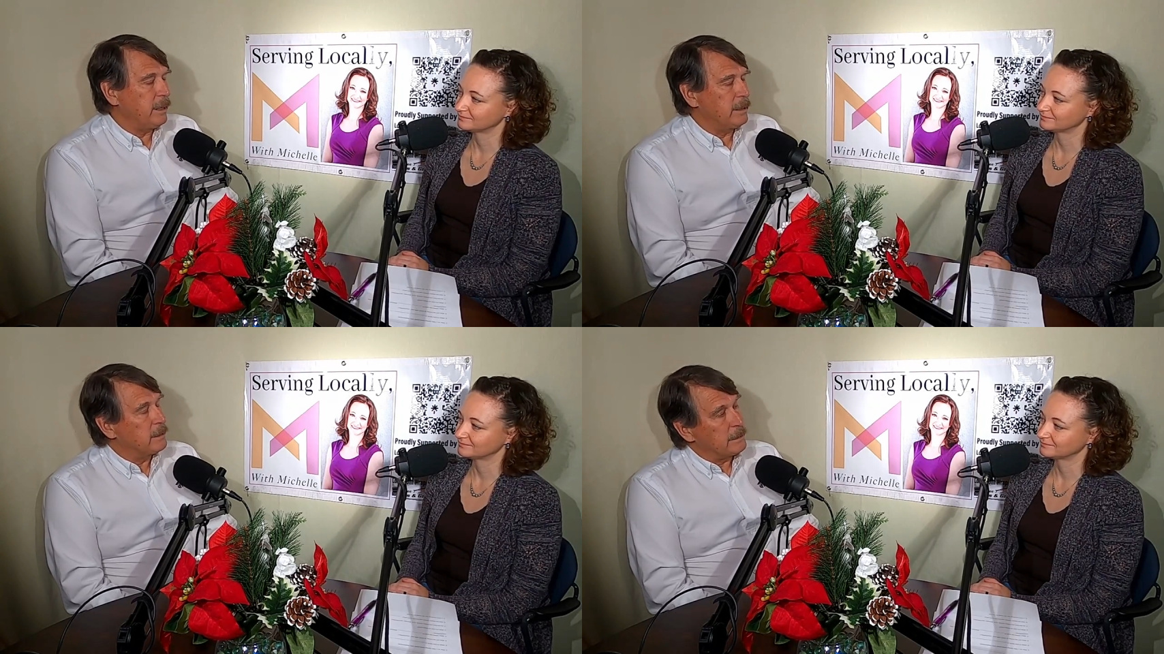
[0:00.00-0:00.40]

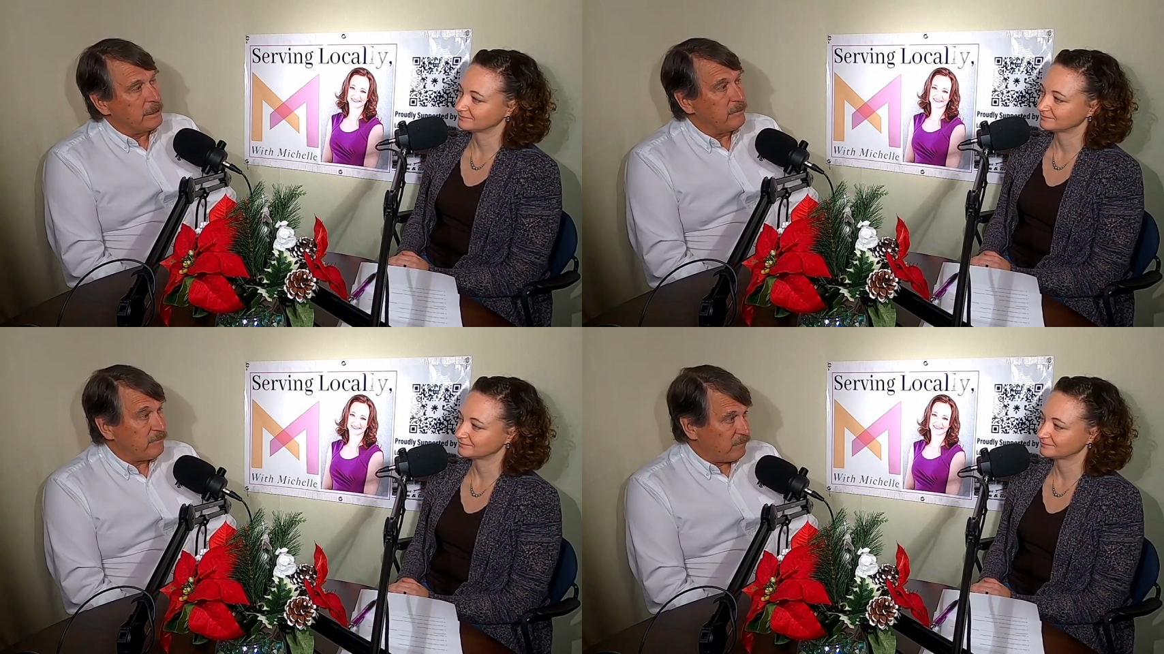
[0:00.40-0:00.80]
Speaker 1: and
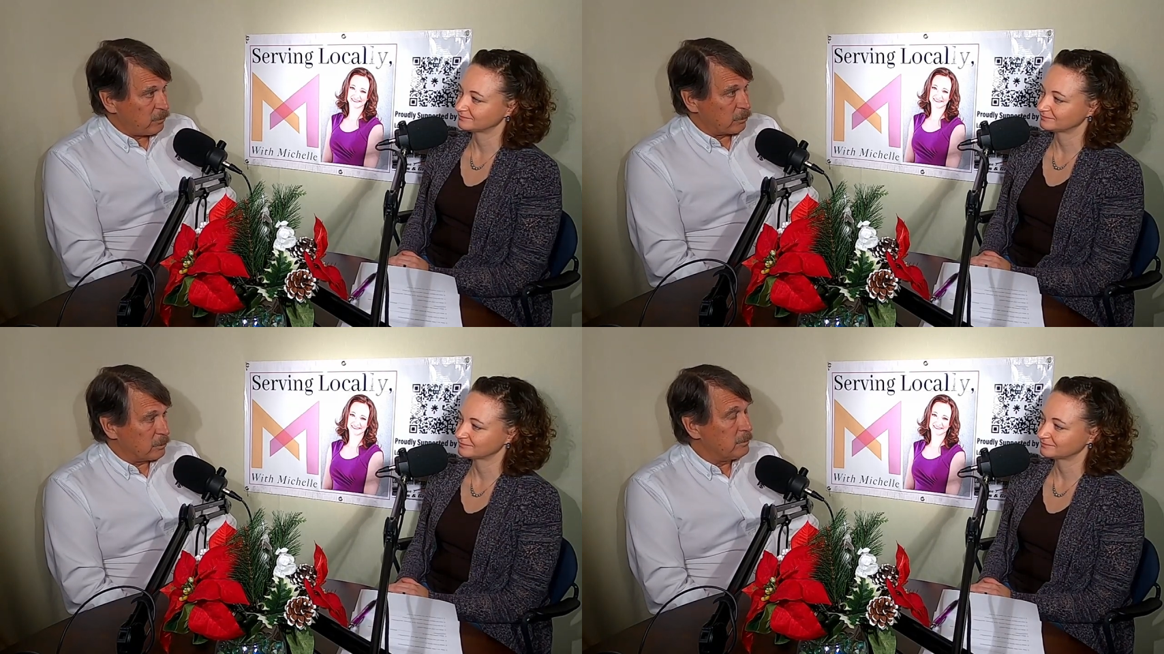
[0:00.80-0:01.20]
Linda
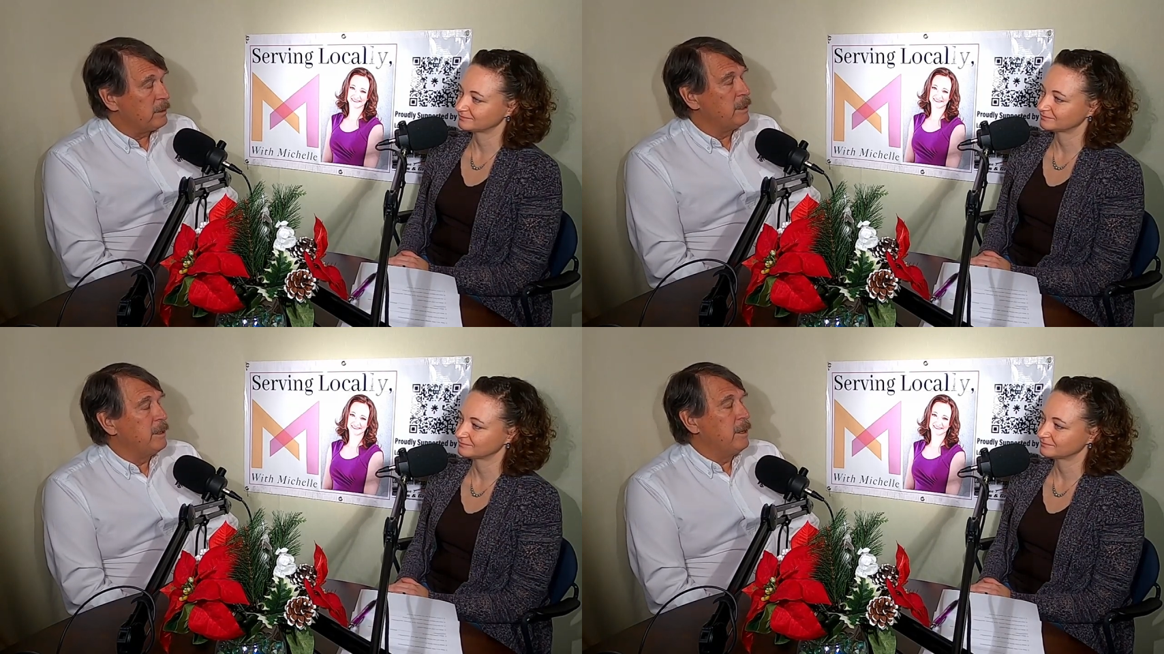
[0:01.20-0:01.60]
Fuller
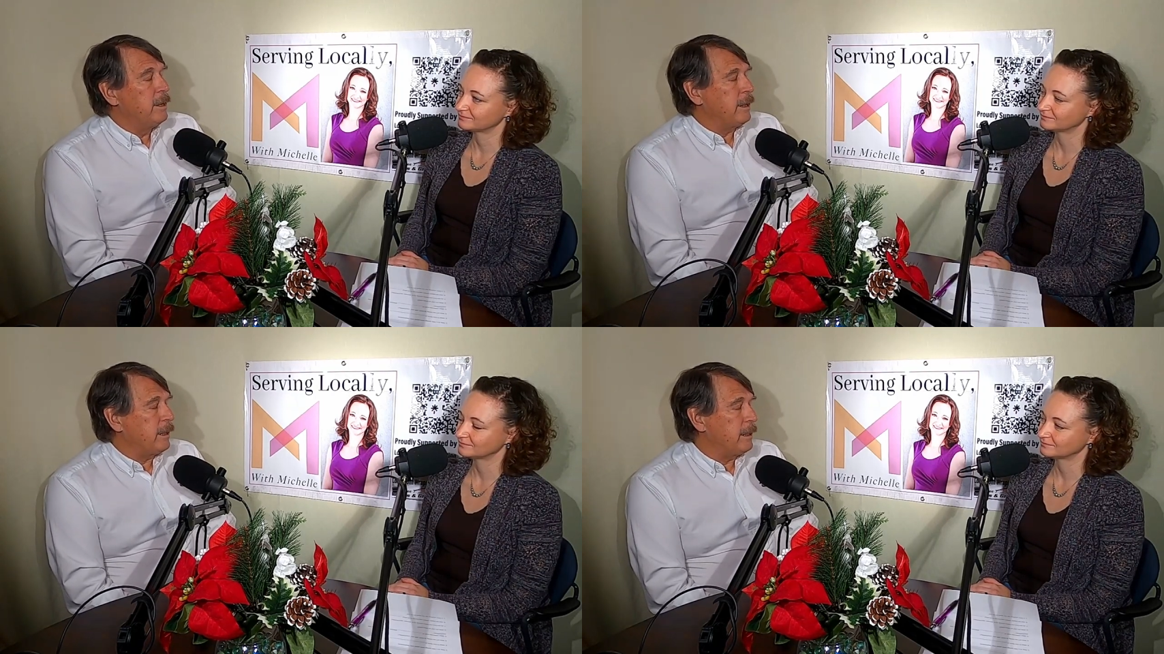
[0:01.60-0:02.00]

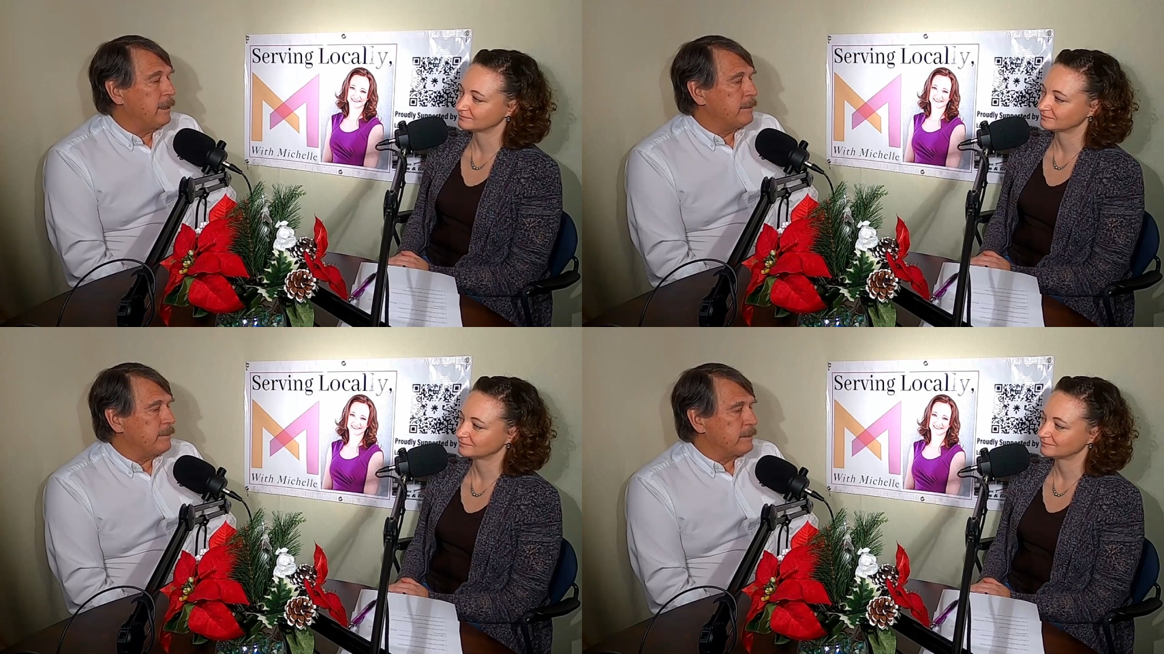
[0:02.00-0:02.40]

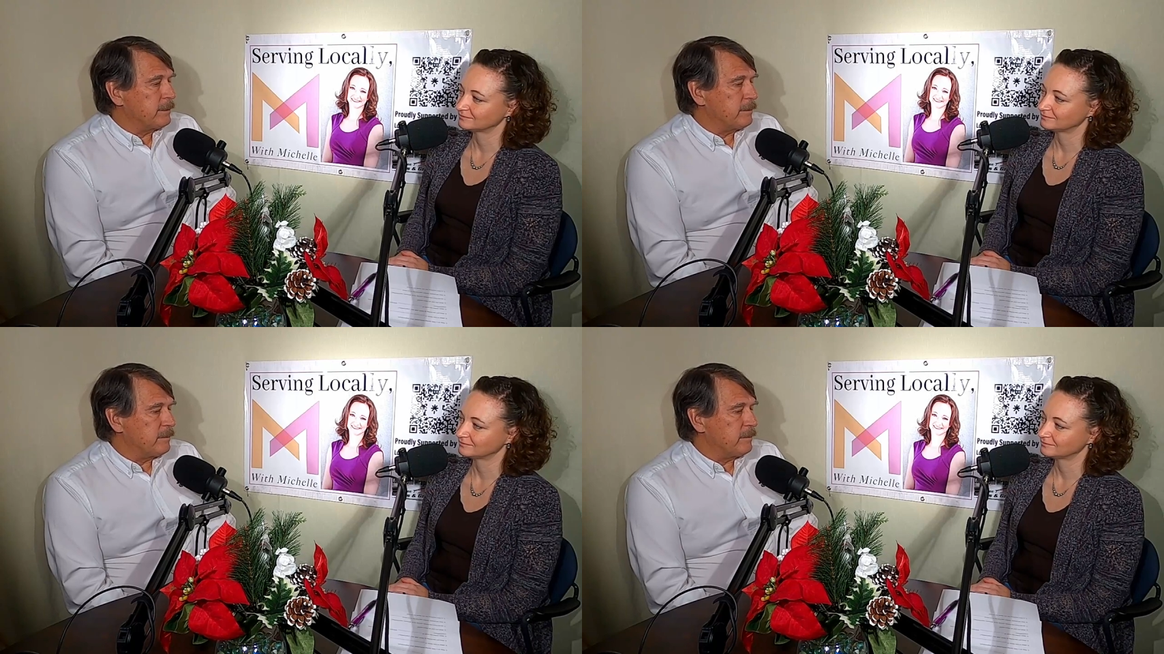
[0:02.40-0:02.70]
and uh,